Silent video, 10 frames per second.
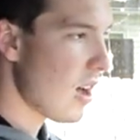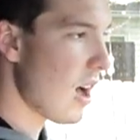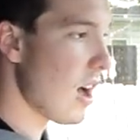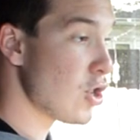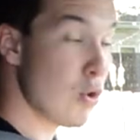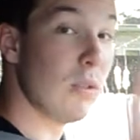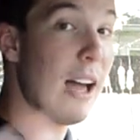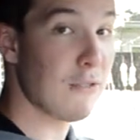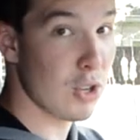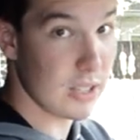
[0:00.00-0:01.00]
uh, you
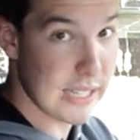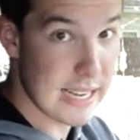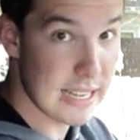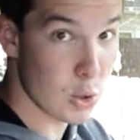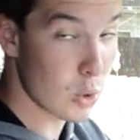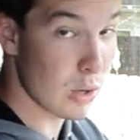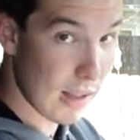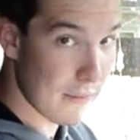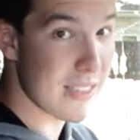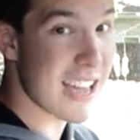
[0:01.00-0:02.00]
left your keys or you
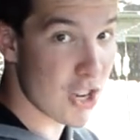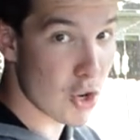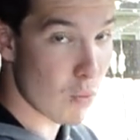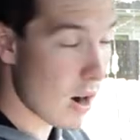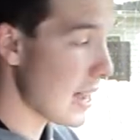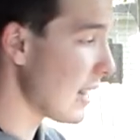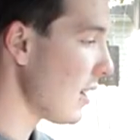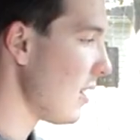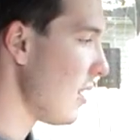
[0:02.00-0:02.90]
left the engine running